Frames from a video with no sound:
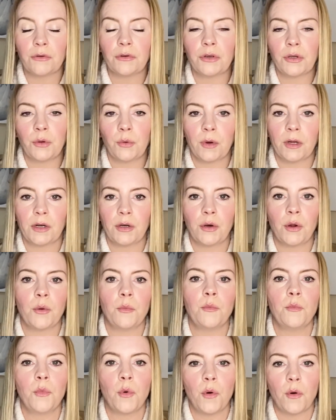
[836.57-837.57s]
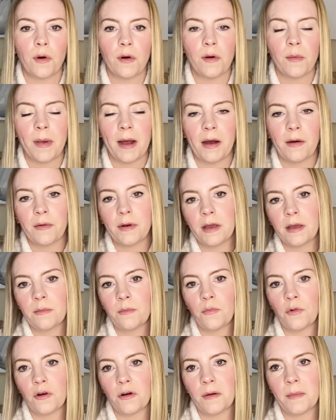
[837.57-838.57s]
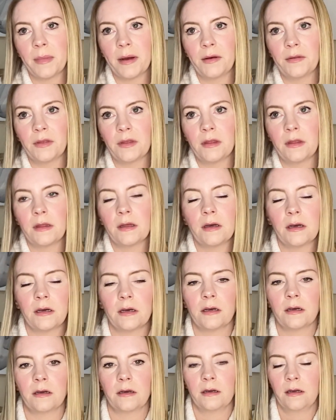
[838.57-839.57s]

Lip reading: or you want to know more about it, more about the